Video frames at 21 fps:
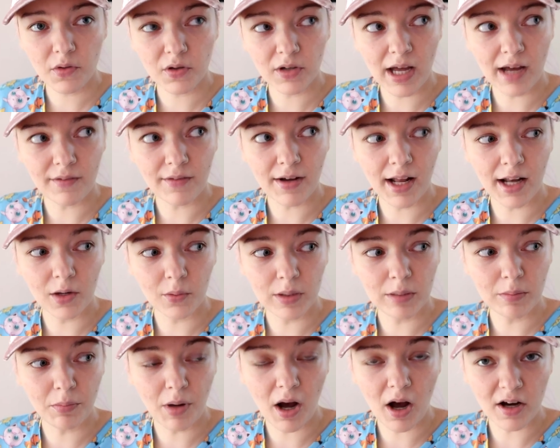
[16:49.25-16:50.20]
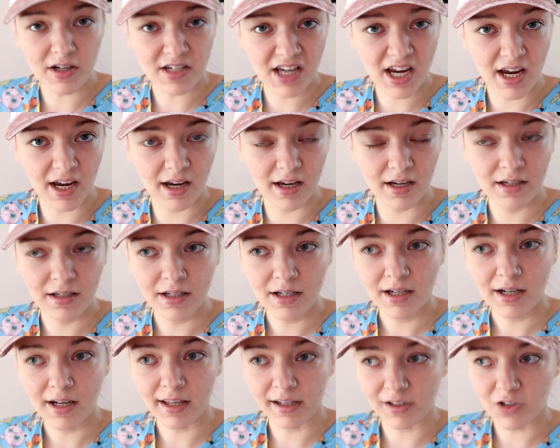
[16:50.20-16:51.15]
going to have a Halloween party,
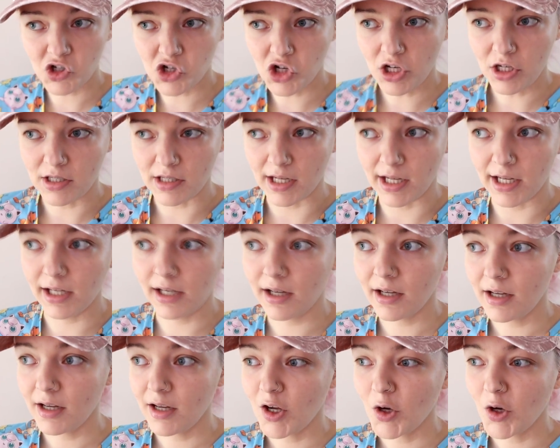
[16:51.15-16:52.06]
like a shindig.